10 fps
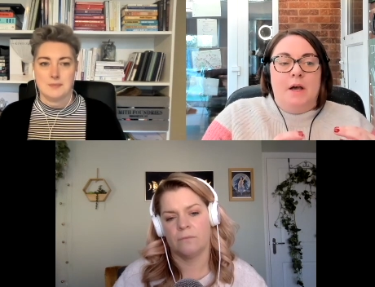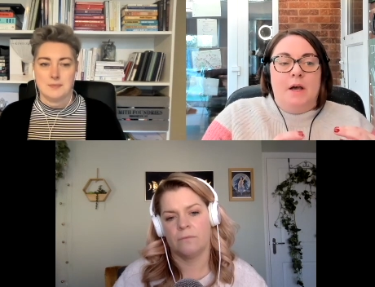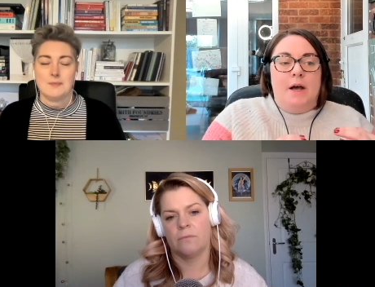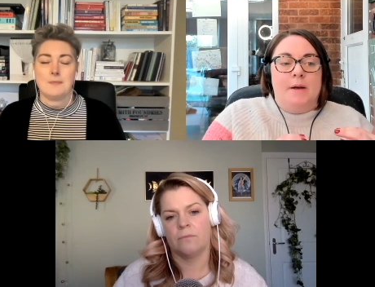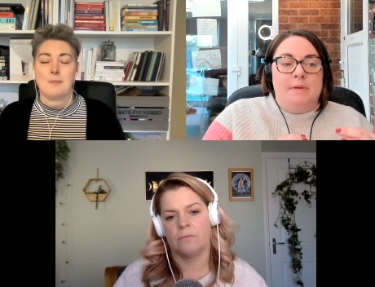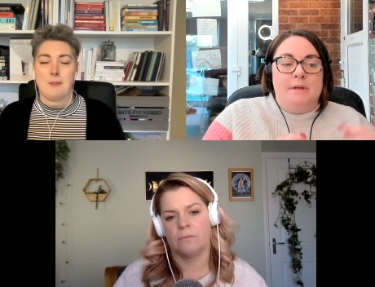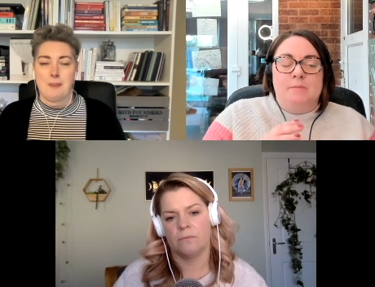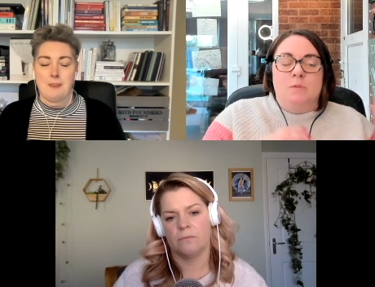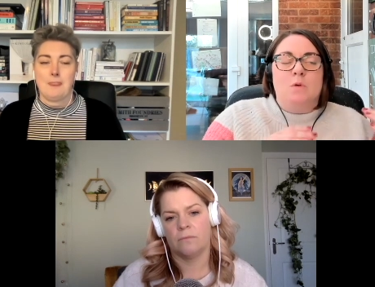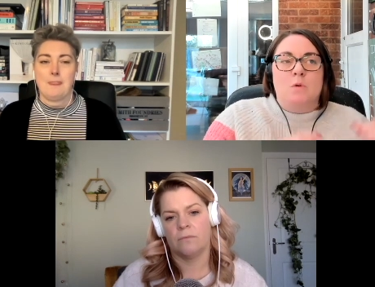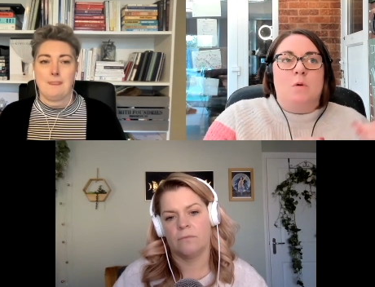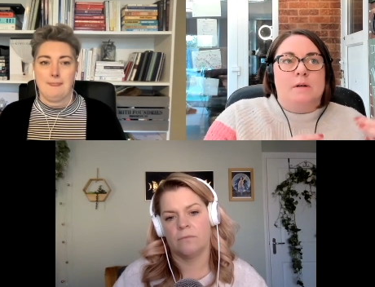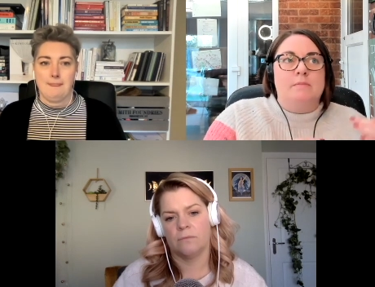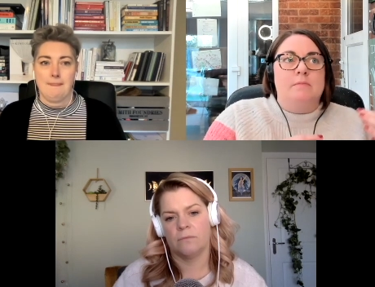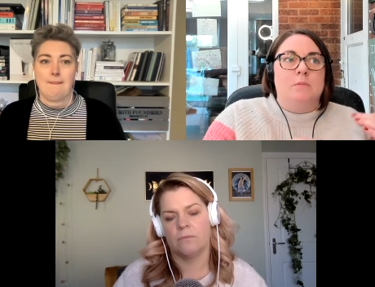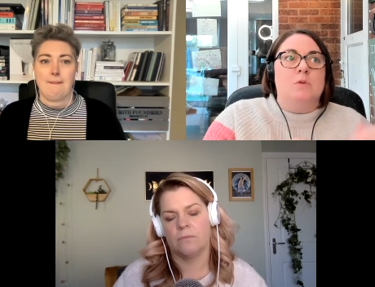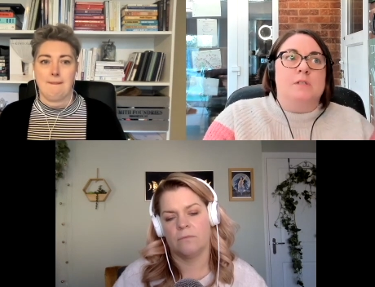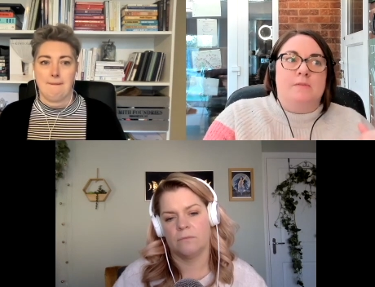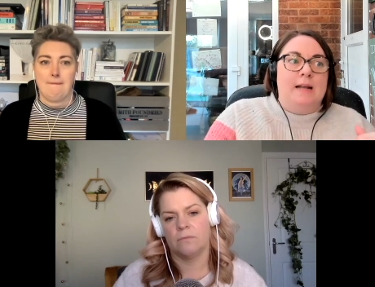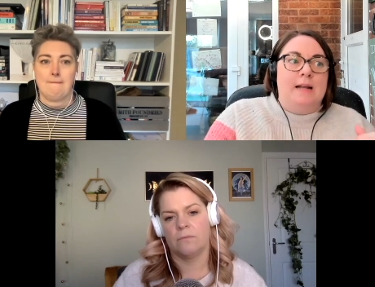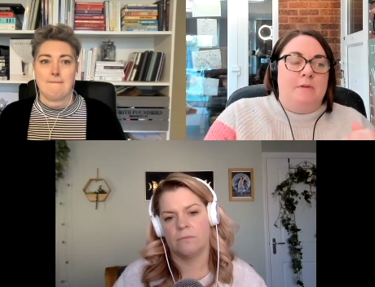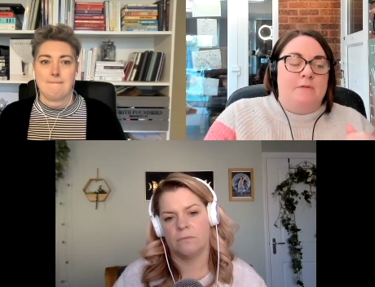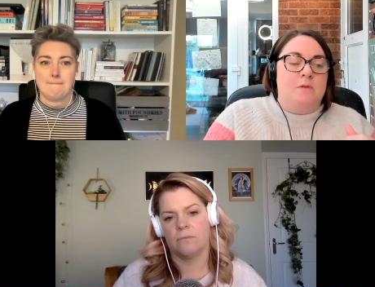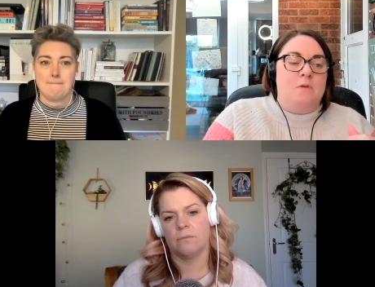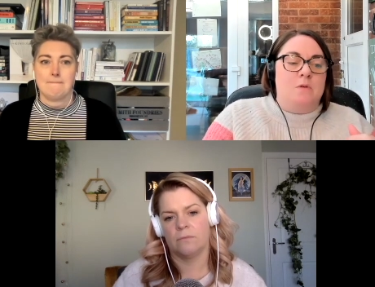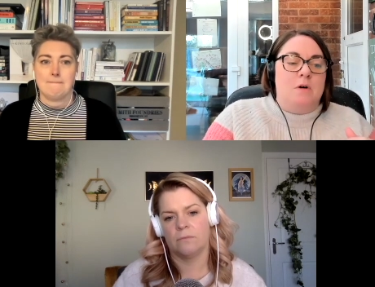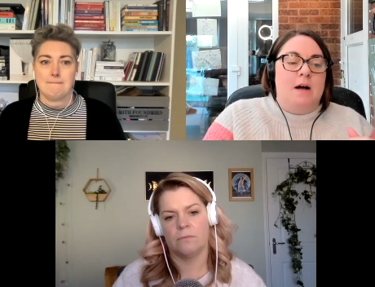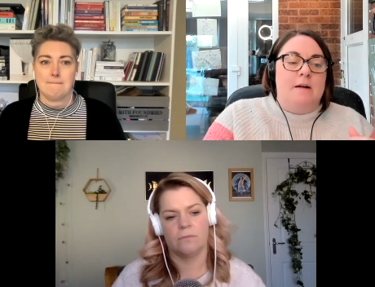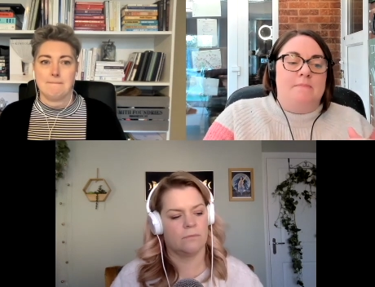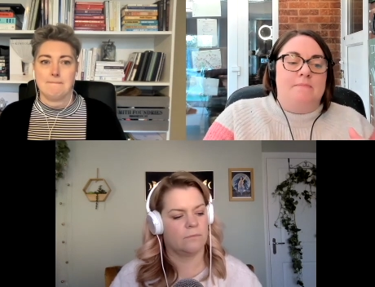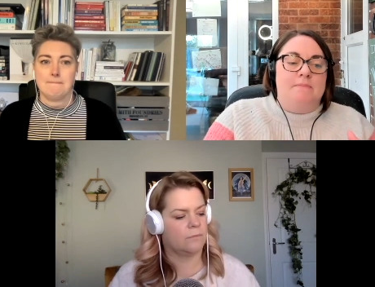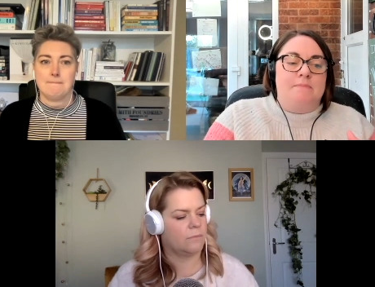Speaker 1: um, and more quite more severely before um,